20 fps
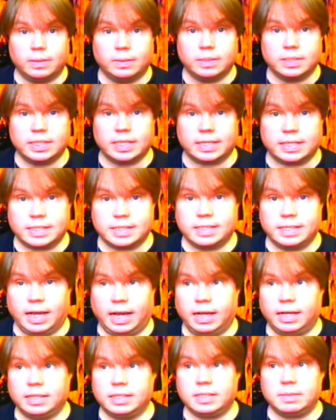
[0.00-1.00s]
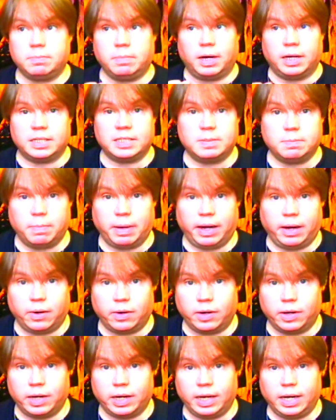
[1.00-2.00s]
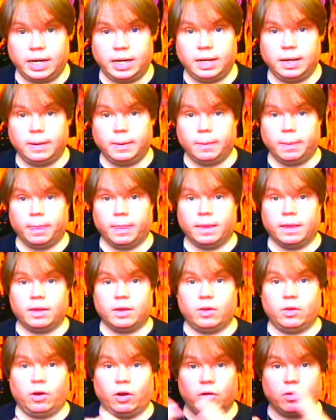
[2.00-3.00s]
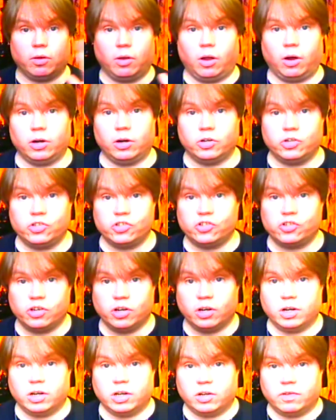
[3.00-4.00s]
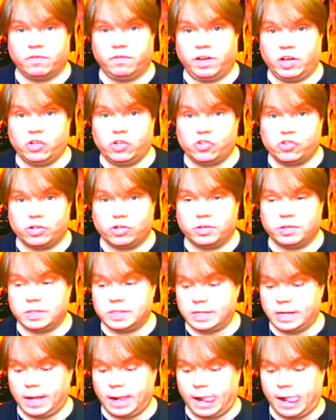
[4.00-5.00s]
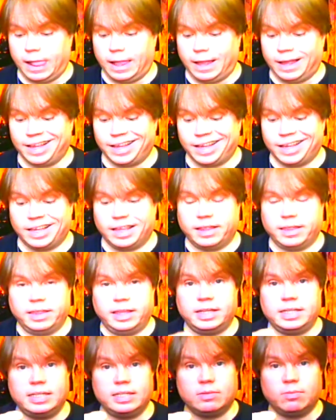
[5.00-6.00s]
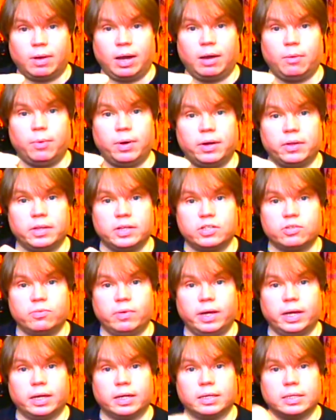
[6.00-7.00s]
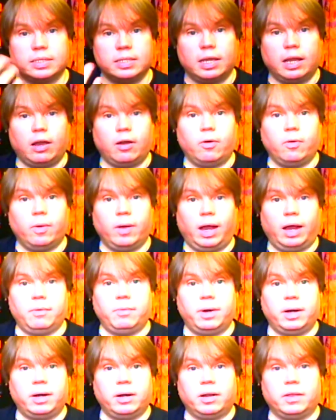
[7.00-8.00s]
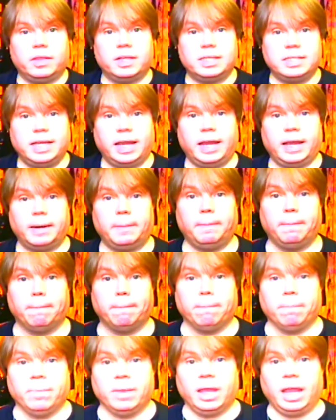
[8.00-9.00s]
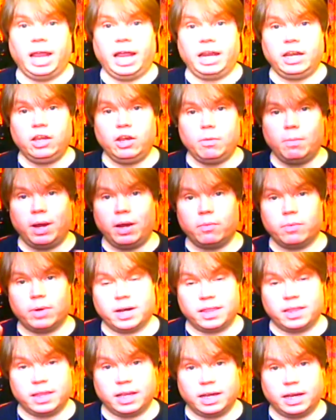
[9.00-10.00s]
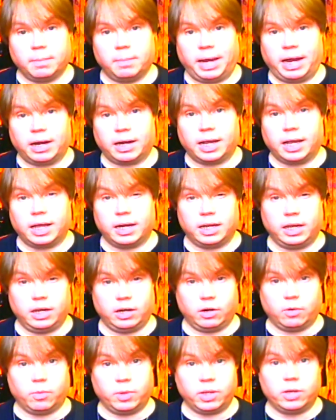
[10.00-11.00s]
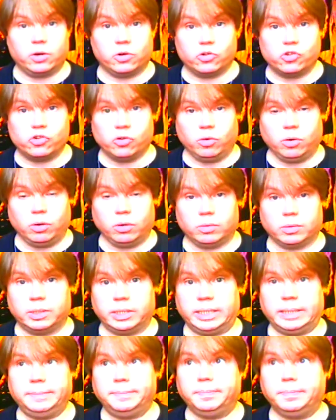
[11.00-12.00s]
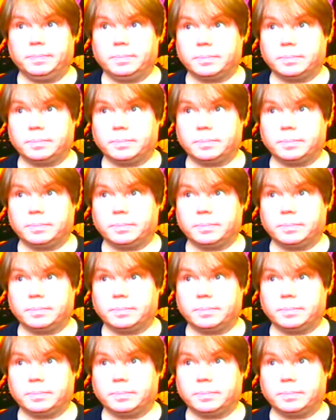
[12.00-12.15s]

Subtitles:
success, prosperity, large ventures, this is why I wear this ring. So I wear it on this hand. And you might want to think about with your jewelry,